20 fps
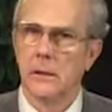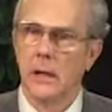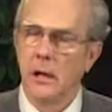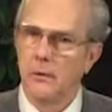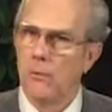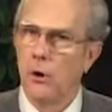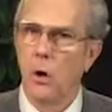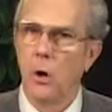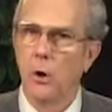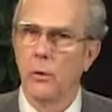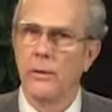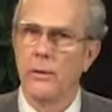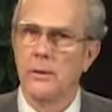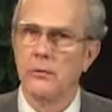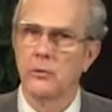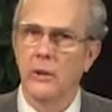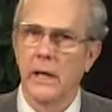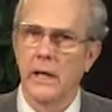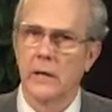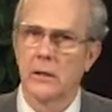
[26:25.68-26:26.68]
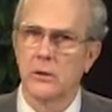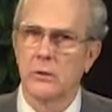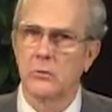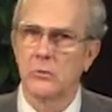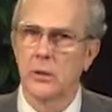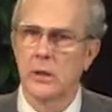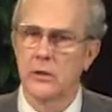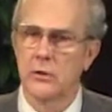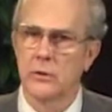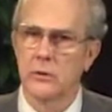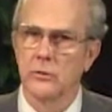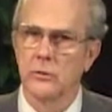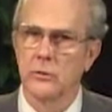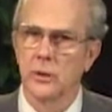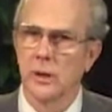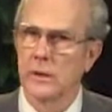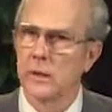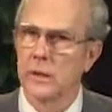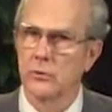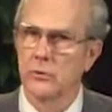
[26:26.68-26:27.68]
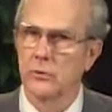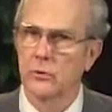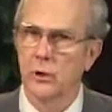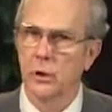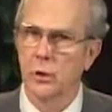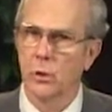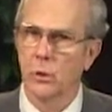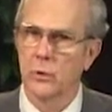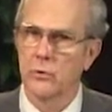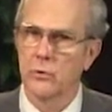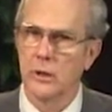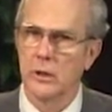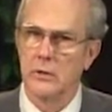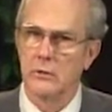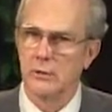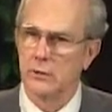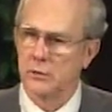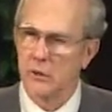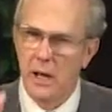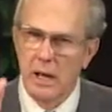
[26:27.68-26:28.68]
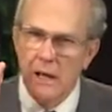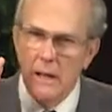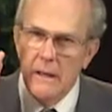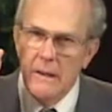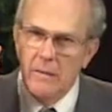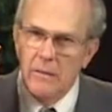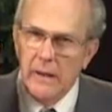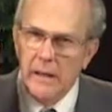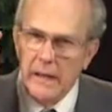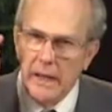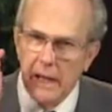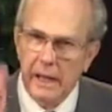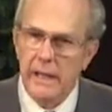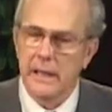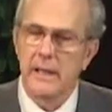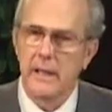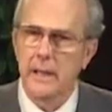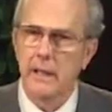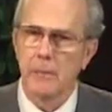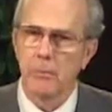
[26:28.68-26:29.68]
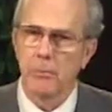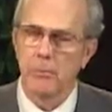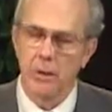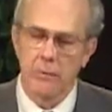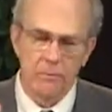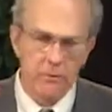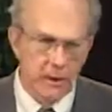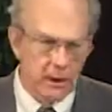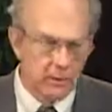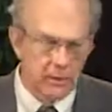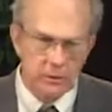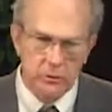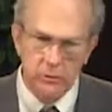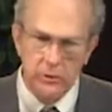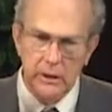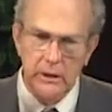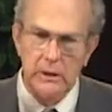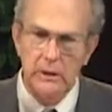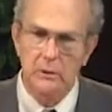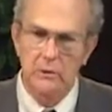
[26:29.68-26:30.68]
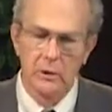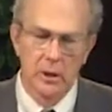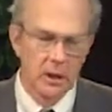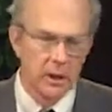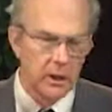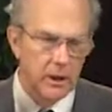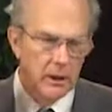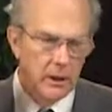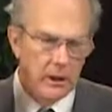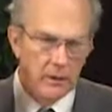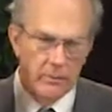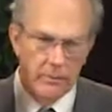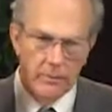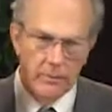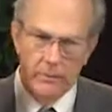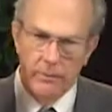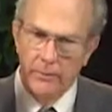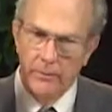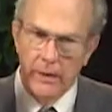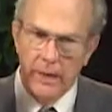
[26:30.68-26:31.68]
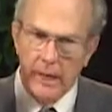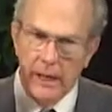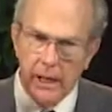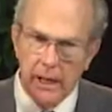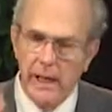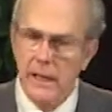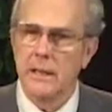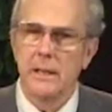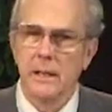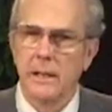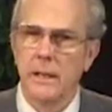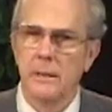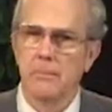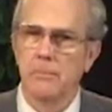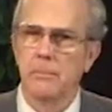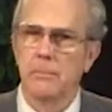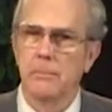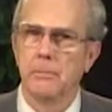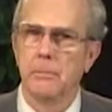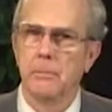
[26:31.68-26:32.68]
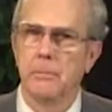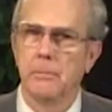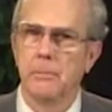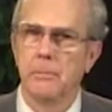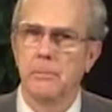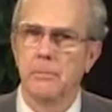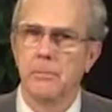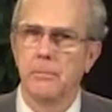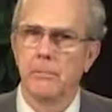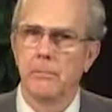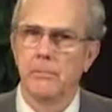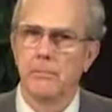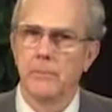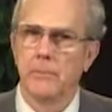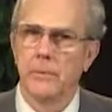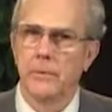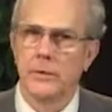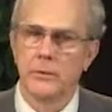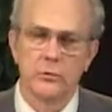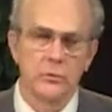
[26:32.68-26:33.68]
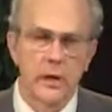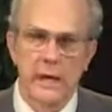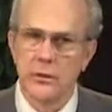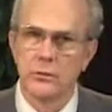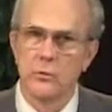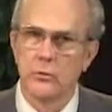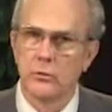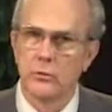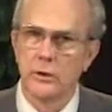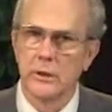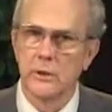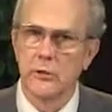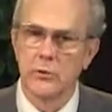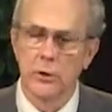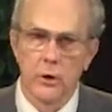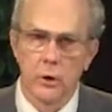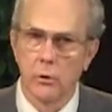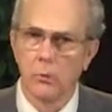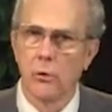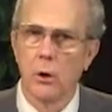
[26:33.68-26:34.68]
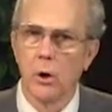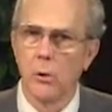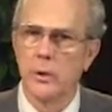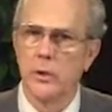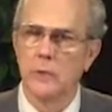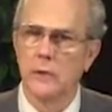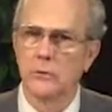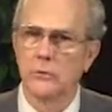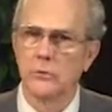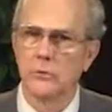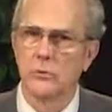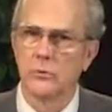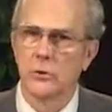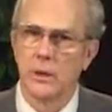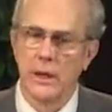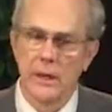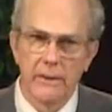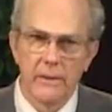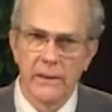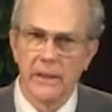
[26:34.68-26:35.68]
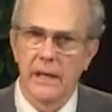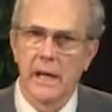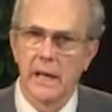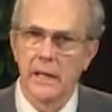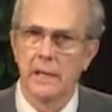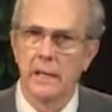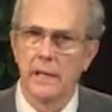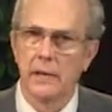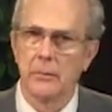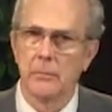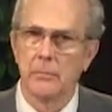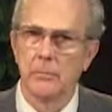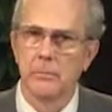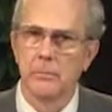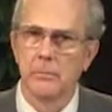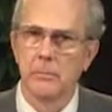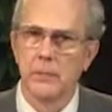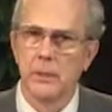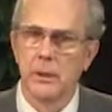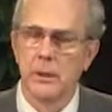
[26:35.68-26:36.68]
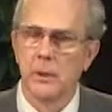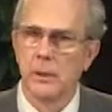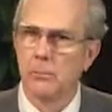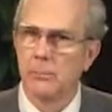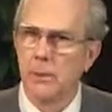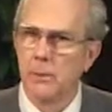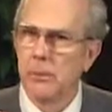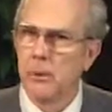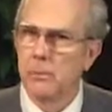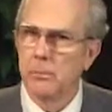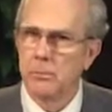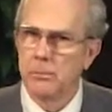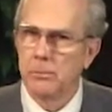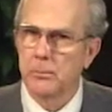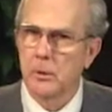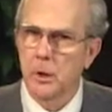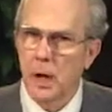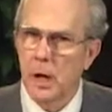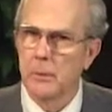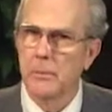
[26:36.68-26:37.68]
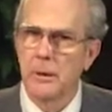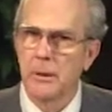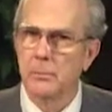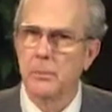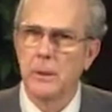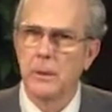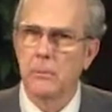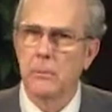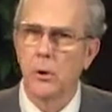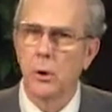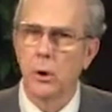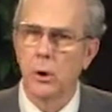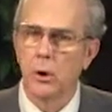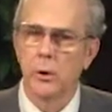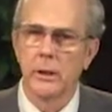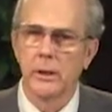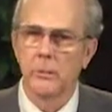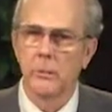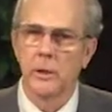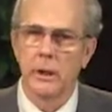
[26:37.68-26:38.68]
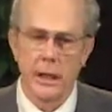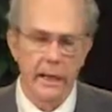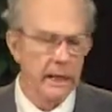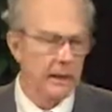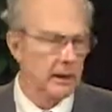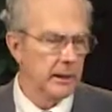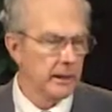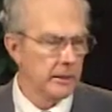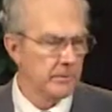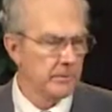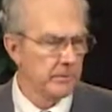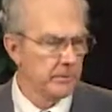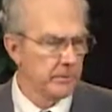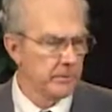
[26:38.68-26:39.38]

of all these accusations against the Lord Jesus. They hated him. The Pharisees hated him. The Sadducees, the Herodians, they hated him. But the common people heard him gladly.